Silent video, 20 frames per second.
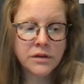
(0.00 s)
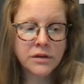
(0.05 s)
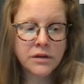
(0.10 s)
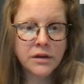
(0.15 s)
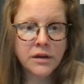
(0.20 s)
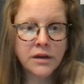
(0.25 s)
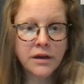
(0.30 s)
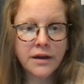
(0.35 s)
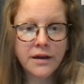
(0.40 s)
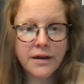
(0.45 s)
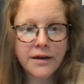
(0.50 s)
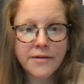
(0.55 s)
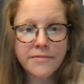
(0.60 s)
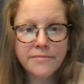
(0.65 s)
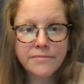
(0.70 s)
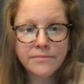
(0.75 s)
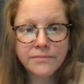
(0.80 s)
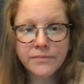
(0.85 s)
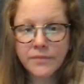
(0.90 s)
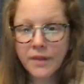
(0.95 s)

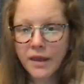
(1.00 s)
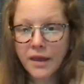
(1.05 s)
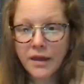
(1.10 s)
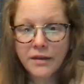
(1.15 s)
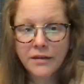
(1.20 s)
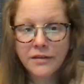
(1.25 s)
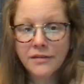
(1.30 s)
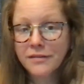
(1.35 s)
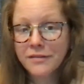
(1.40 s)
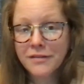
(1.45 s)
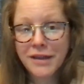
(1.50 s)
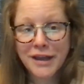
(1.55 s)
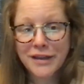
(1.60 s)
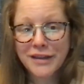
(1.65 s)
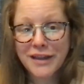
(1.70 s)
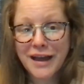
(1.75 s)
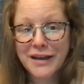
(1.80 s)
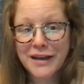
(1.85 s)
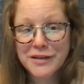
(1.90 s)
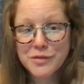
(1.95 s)
And my
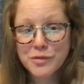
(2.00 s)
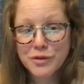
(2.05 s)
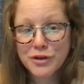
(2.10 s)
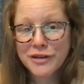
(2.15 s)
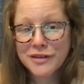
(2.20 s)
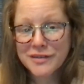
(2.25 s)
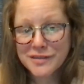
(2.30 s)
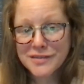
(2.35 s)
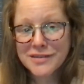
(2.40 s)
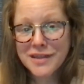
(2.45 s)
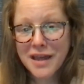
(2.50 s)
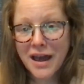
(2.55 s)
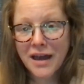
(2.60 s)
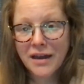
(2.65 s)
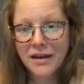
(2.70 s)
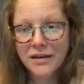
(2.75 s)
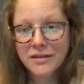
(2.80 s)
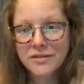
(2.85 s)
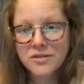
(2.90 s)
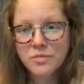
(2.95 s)
last word is that
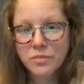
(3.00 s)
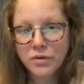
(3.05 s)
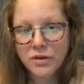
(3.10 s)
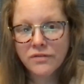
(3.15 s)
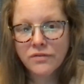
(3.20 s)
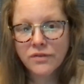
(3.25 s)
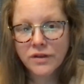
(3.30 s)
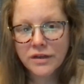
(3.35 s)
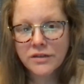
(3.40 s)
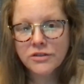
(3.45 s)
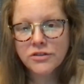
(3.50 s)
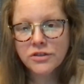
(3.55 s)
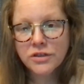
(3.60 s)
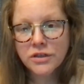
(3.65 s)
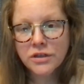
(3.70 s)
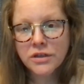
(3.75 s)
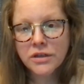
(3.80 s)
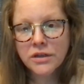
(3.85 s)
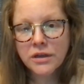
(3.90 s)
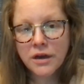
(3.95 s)
it's privileged.
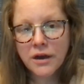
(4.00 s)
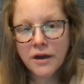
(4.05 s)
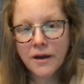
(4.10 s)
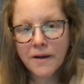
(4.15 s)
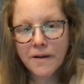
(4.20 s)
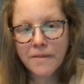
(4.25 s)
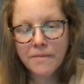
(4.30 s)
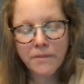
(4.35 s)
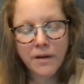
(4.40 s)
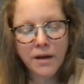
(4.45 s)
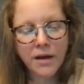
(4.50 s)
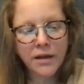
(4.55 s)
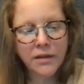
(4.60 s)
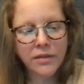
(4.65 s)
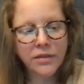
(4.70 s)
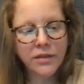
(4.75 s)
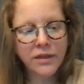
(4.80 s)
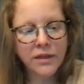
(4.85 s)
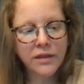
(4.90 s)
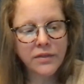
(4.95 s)
I
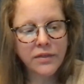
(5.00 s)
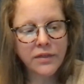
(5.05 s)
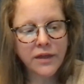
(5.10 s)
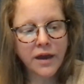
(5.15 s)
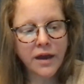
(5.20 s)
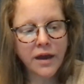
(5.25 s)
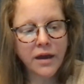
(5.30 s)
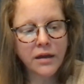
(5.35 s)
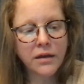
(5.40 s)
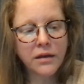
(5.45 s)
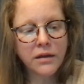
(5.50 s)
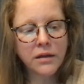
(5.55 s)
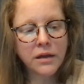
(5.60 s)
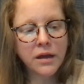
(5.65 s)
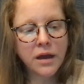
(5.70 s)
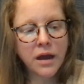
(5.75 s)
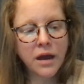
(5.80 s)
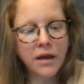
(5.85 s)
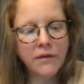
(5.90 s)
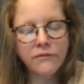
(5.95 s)
think that
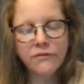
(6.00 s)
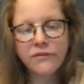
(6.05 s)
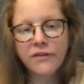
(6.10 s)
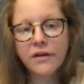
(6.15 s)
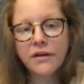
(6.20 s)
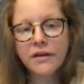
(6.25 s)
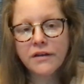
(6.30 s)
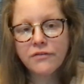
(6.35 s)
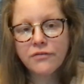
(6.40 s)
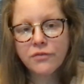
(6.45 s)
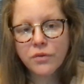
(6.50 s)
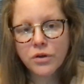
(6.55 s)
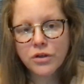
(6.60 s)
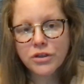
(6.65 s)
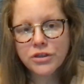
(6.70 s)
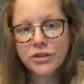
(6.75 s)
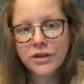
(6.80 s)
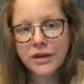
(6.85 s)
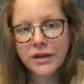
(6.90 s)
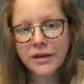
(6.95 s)
I'm very
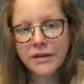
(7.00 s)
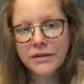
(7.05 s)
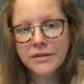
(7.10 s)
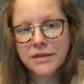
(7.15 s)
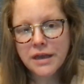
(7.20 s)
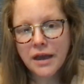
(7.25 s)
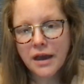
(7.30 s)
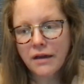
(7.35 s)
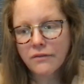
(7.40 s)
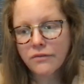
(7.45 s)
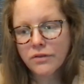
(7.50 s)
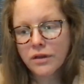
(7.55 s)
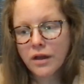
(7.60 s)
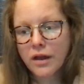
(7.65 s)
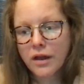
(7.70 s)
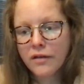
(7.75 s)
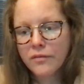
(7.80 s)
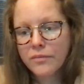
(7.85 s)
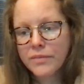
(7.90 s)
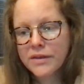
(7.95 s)
fortunate to have a lot
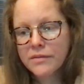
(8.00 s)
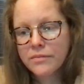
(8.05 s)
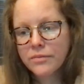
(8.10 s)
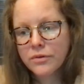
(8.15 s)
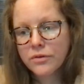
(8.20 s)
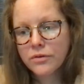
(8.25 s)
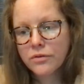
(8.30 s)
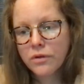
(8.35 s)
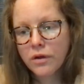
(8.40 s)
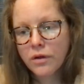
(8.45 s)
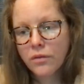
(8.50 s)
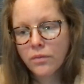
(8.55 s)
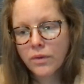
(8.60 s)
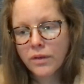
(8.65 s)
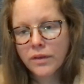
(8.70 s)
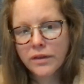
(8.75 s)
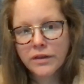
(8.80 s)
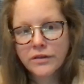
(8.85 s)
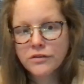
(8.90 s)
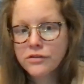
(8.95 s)
of people who are
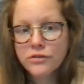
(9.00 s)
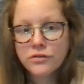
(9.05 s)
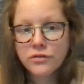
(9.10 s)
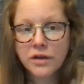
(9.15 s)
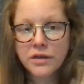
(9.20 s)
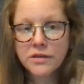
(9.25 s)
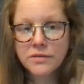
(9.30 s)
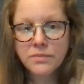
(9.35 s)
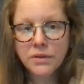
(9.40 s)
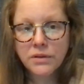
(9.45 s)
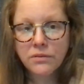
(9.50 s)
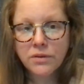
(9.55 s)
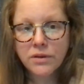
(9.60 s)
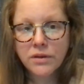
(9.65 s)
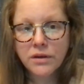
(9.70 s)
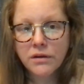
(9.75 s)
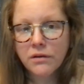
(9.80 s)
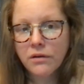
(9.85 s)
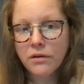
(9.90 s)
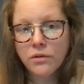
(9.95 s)
willing to trust me with
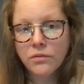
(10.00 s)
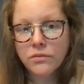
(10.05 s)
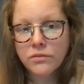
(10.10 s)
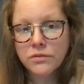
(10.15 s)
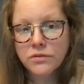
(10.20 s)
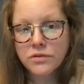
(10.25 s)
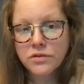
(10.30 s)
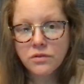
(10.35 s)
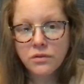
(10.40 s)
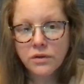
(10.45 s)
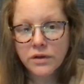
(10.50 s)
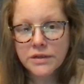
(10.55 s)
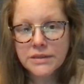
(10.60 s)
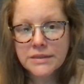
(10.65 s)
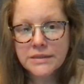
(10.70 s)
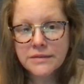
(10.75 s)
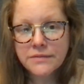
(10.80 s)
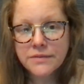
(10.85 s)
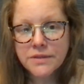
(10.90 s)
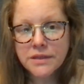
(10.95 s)
their own stories
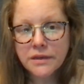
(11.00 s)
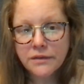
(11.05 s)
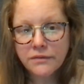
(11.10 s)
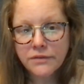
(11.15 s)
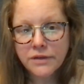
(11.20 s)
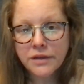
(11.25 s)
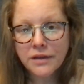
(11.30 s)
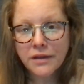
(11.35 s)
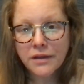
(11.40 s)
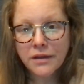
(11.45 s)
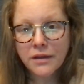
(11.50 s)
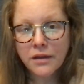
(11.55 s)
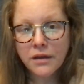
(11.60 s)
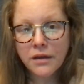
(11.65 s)
of safety.